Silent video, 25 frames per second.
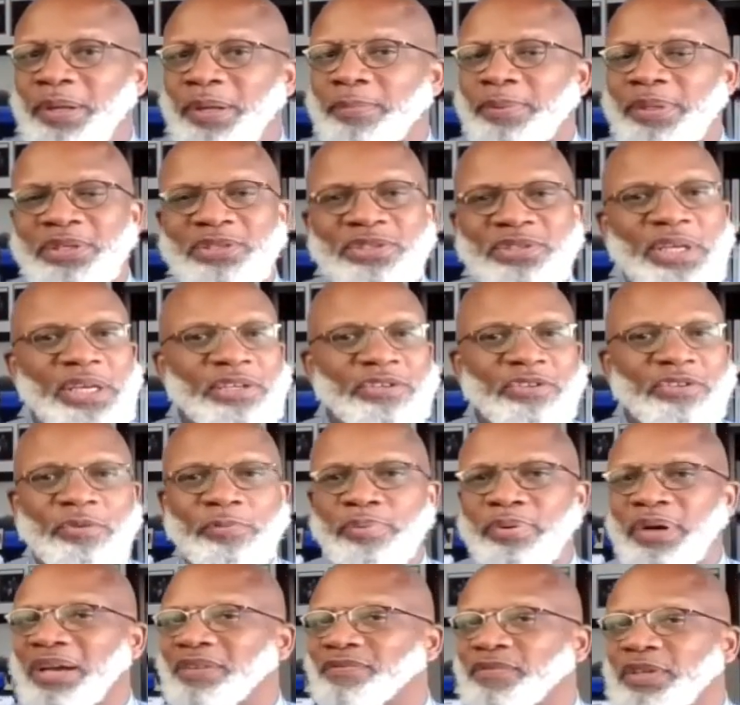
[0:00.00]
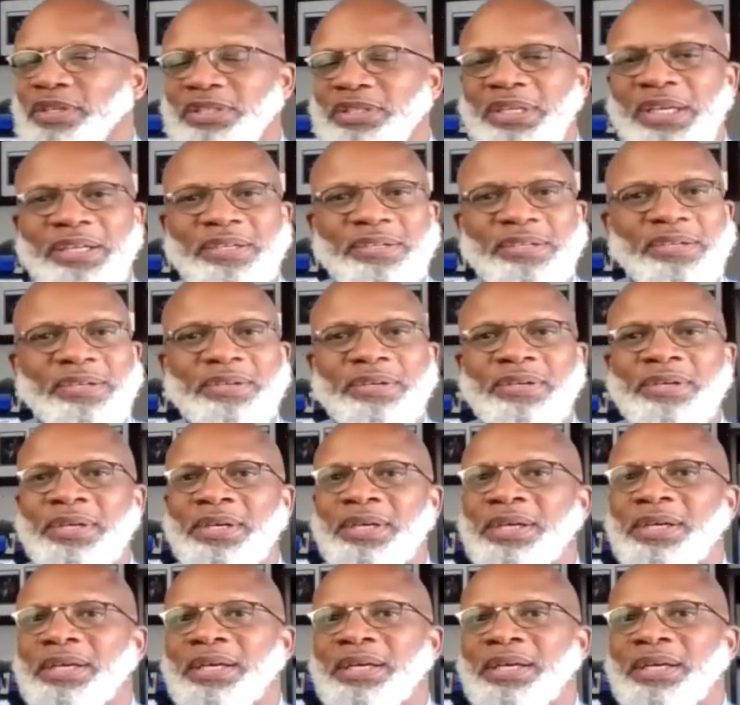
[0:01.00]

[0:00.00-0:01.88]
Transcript: public sector, private sector,